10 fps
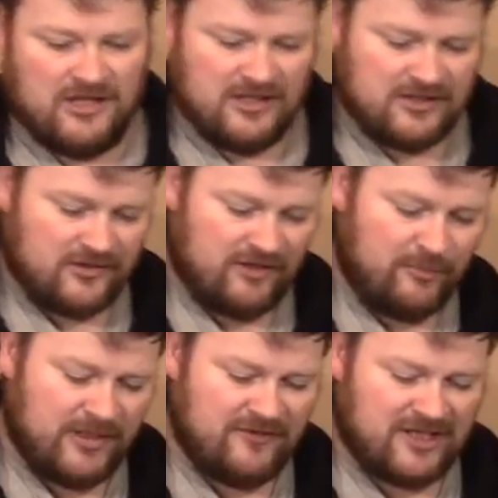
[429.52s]
So you have a
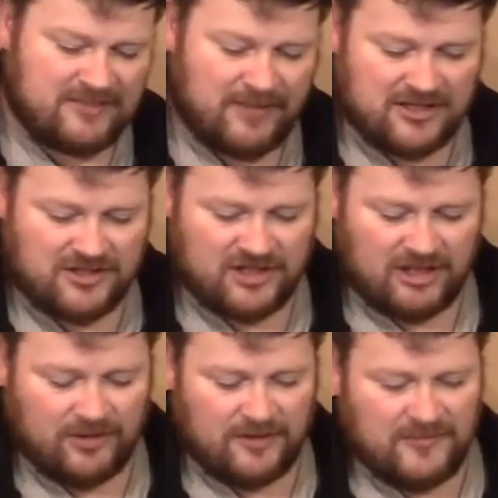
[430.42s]
bit of an expansion
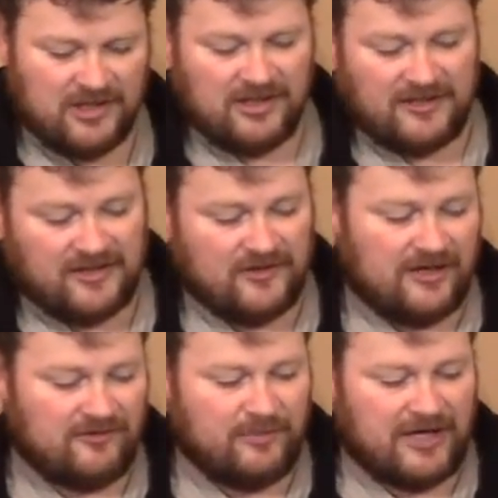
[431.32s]
chamber, and then you
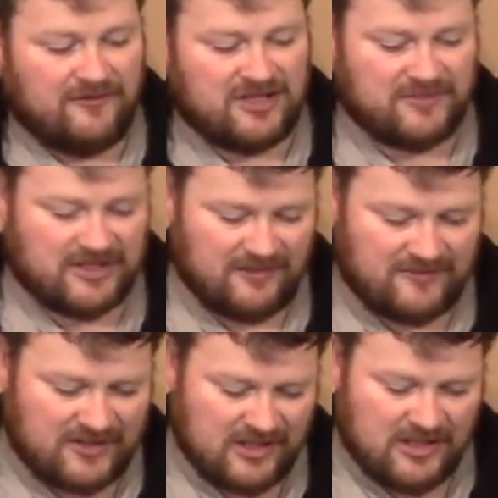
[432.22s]
have the baffles
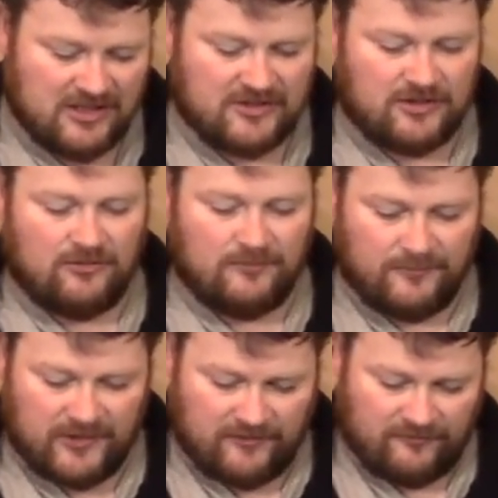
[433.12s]
themselves. So we have